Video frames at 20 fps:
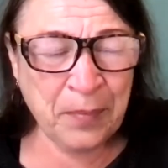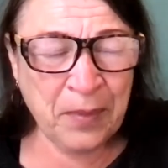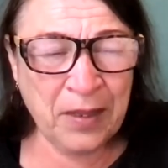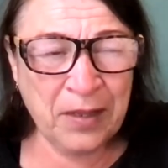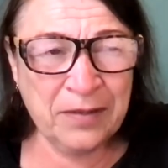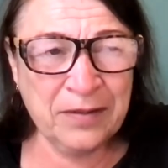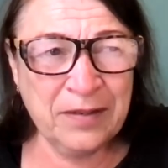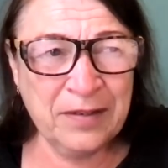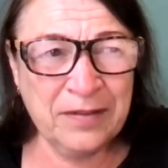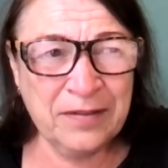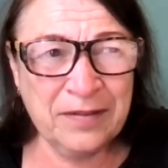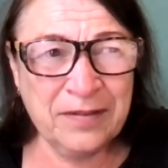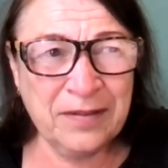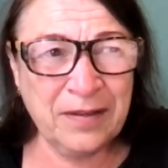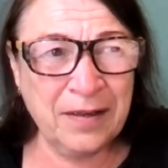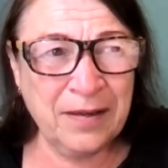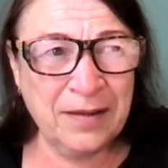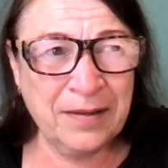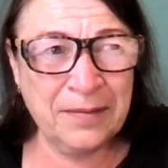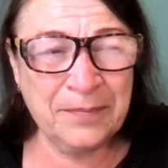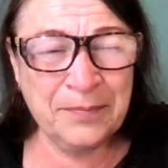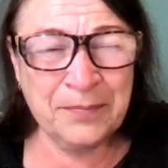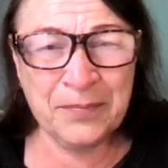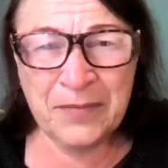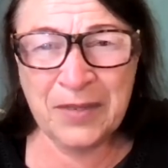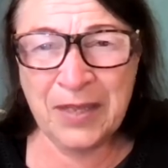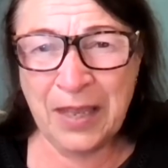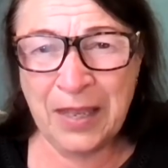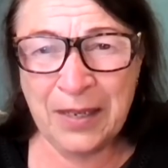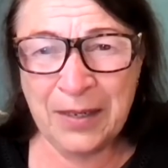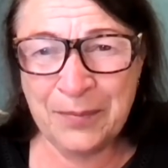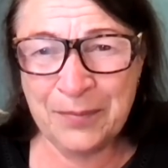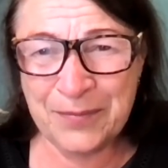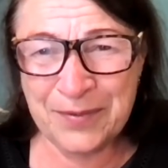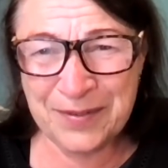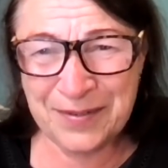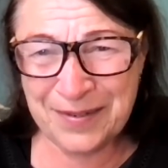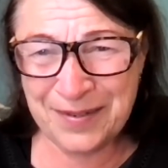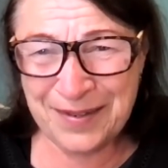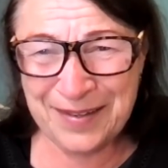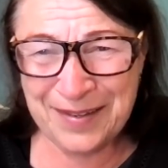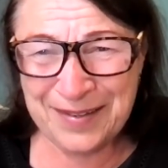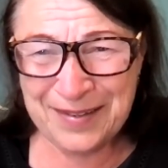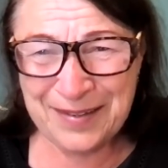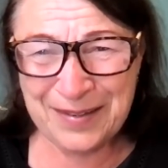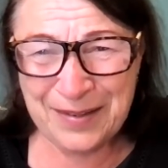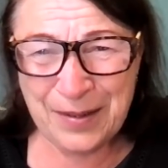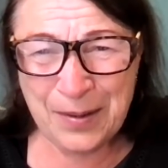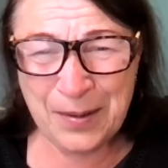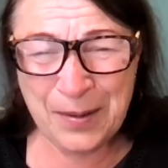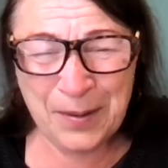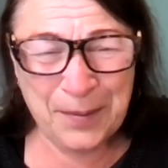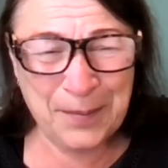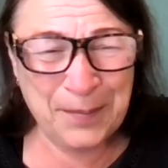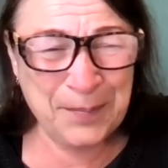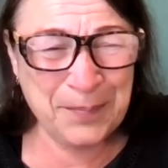these games, uh,